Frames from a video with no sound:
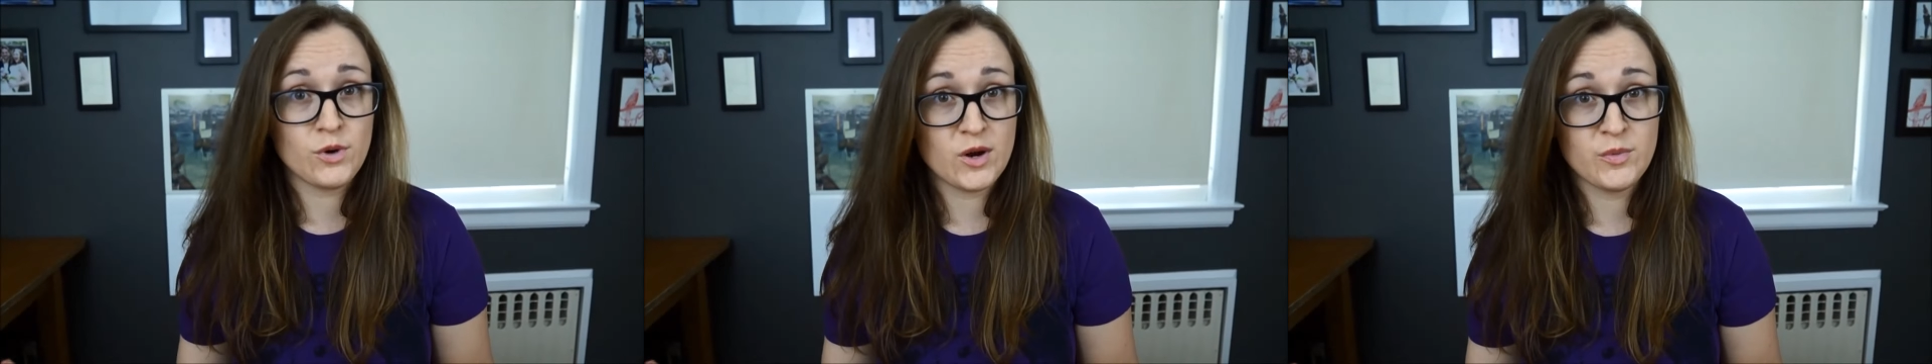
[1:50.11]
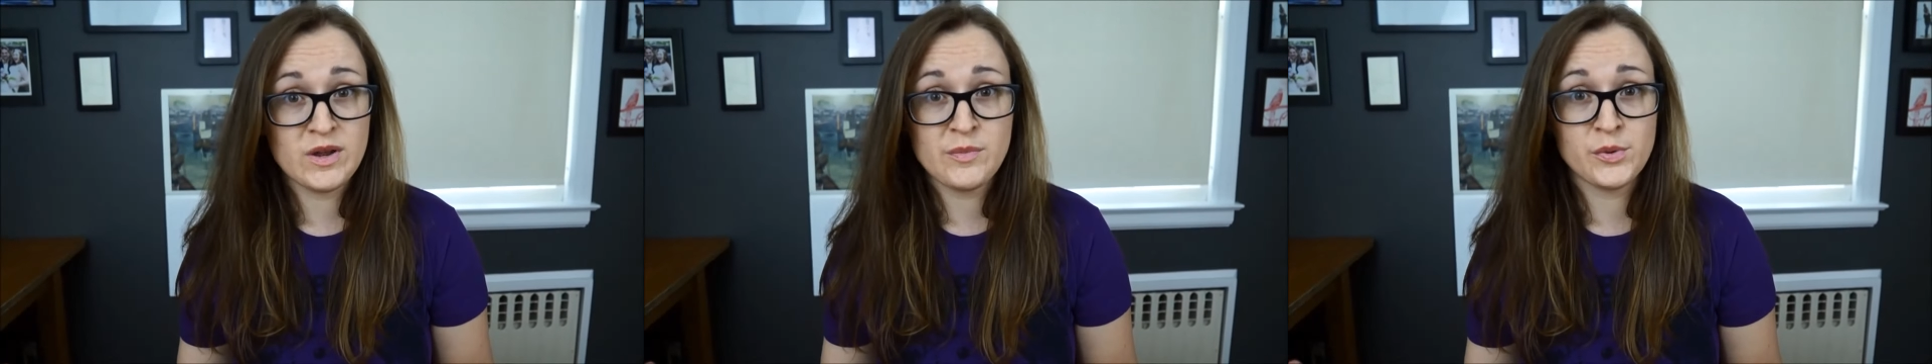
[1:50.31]

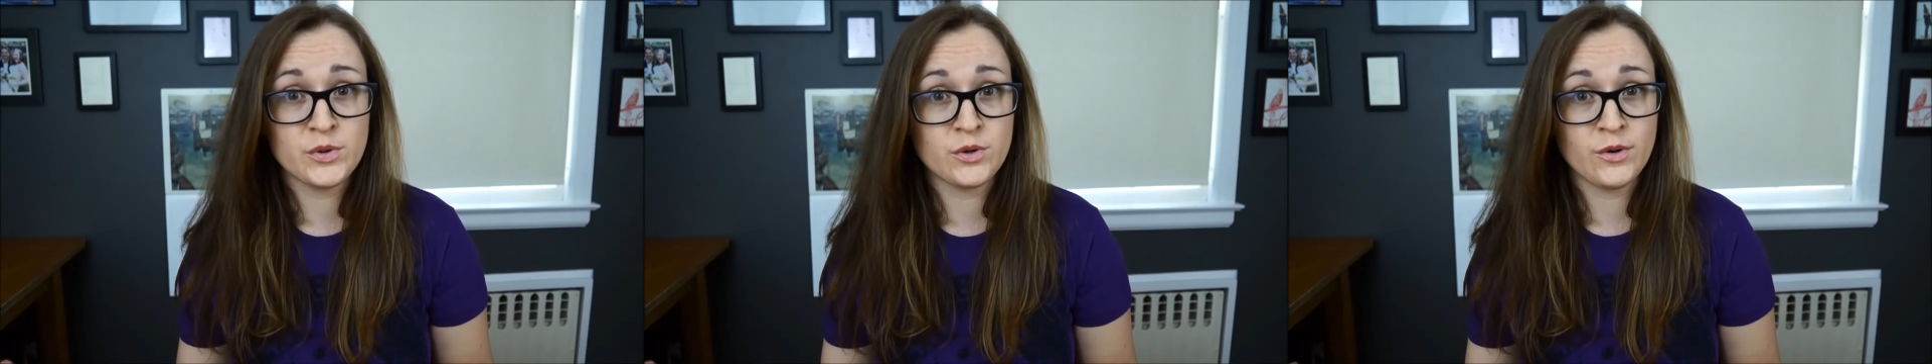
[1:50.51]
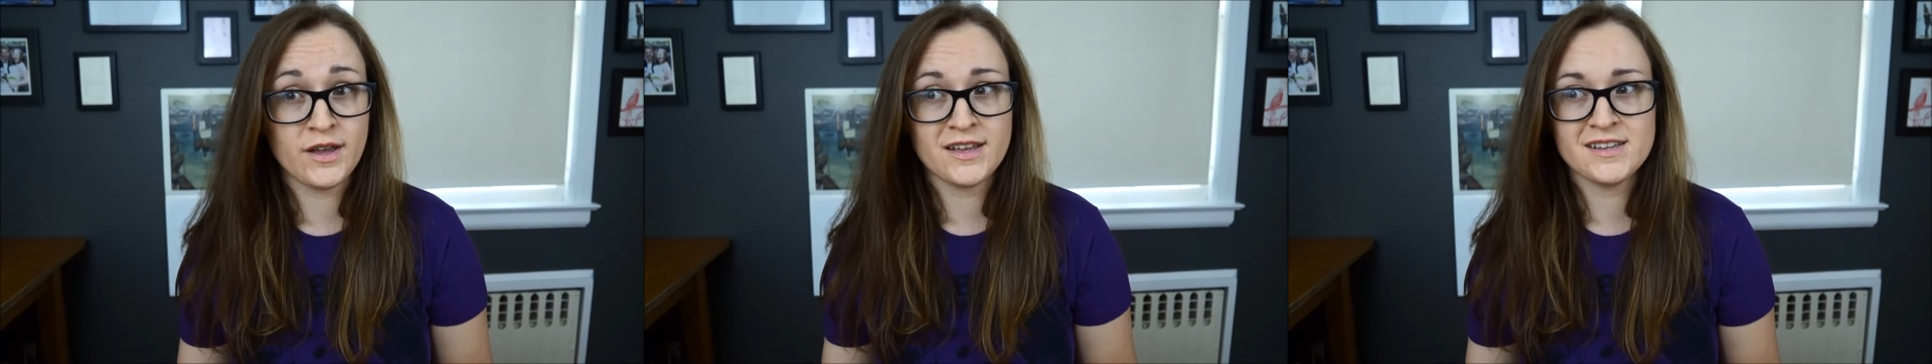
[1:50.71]
rare people
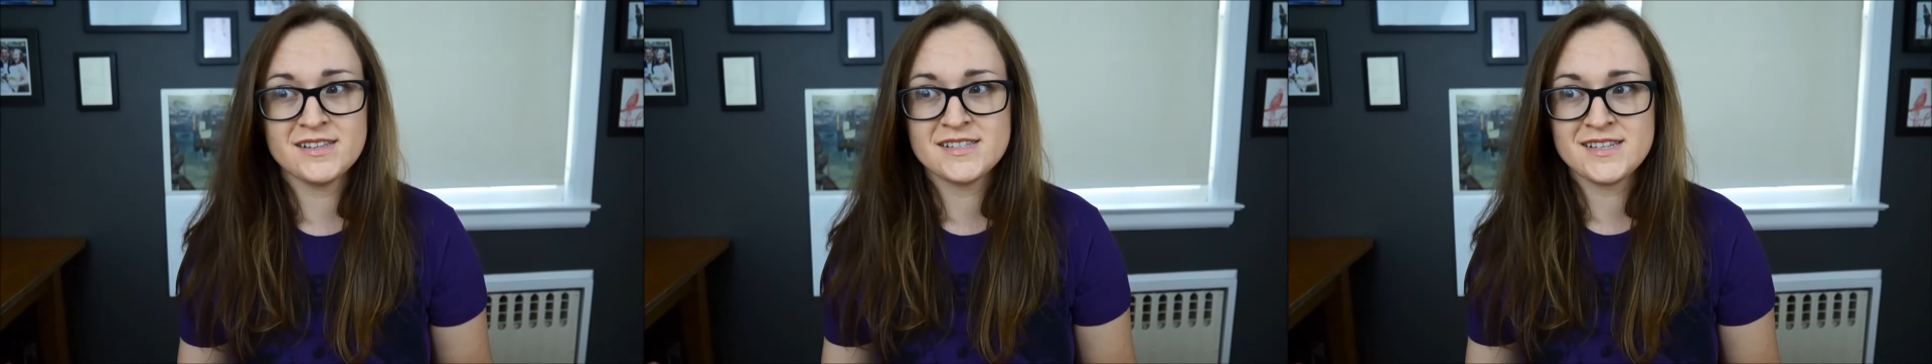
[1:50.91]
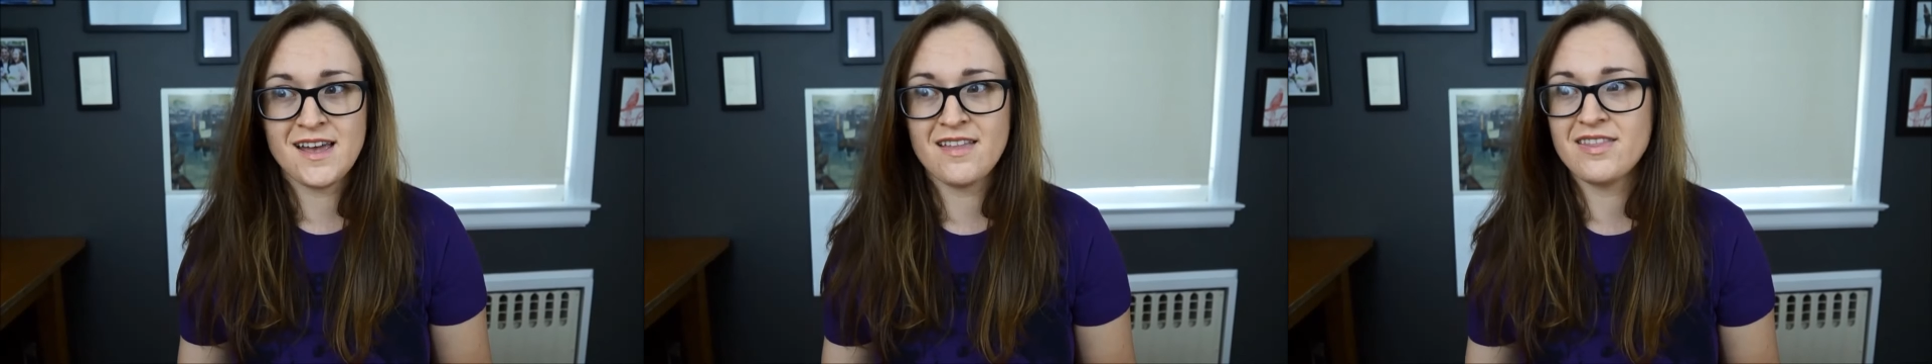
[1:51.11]
who
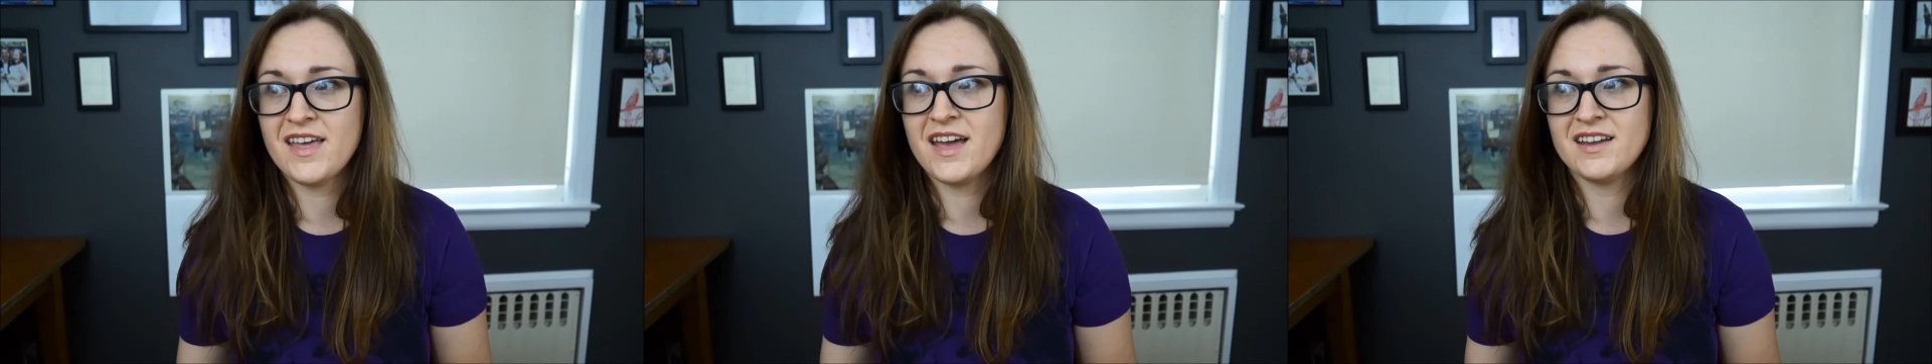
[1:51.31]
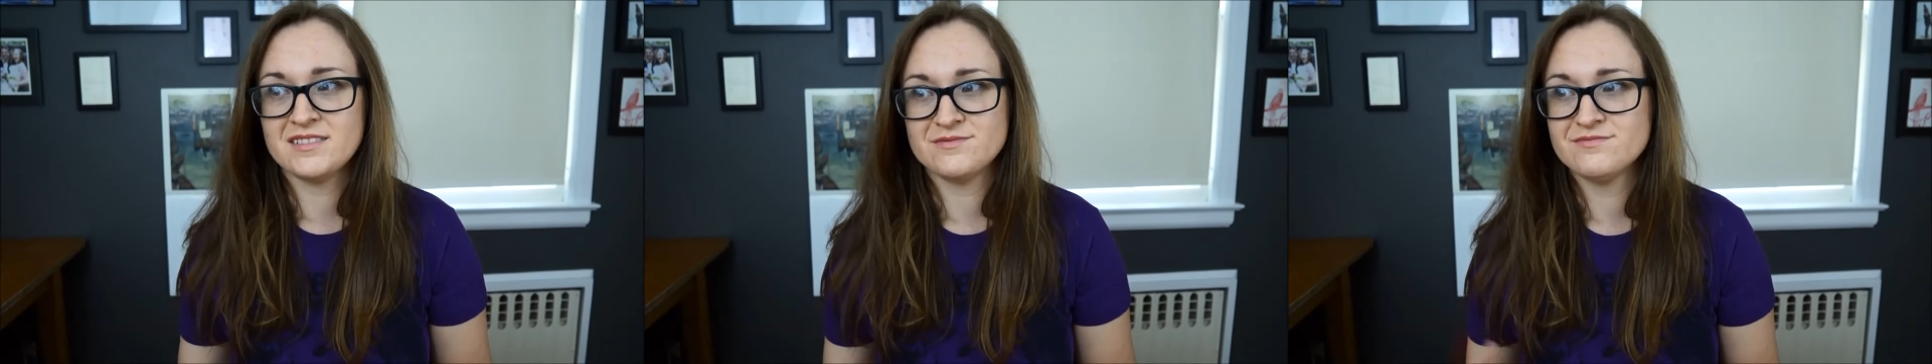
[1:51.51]
is, and
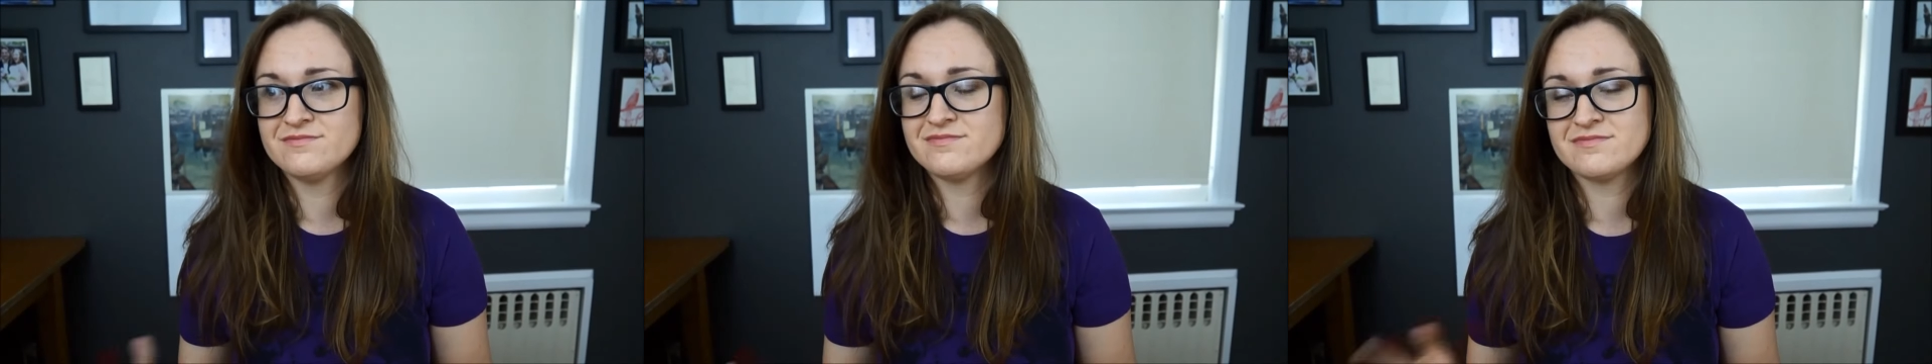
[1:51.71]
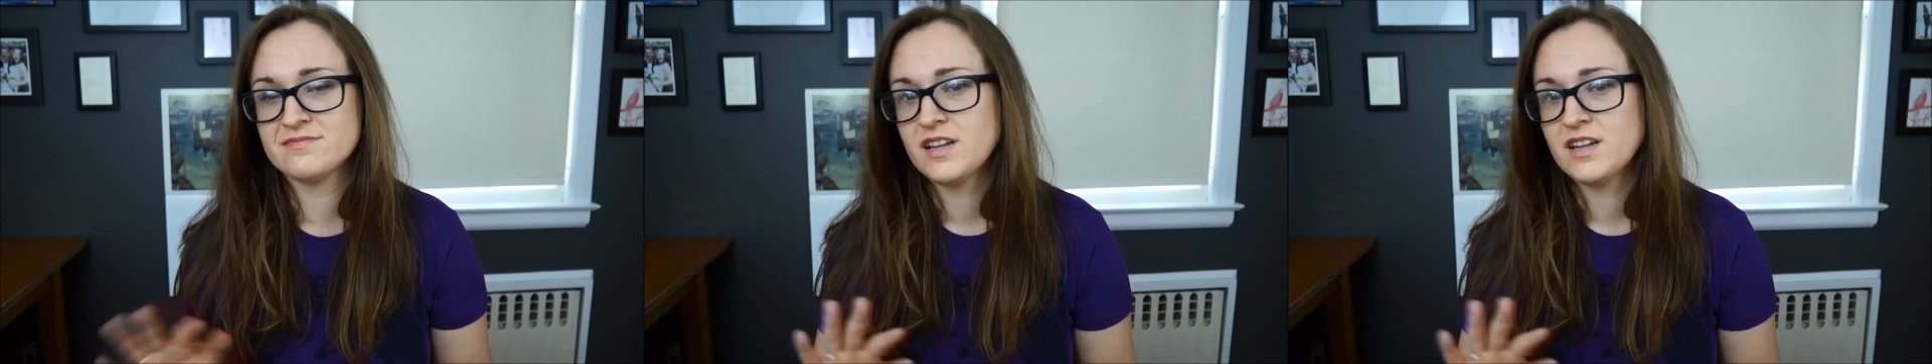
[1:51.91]
then,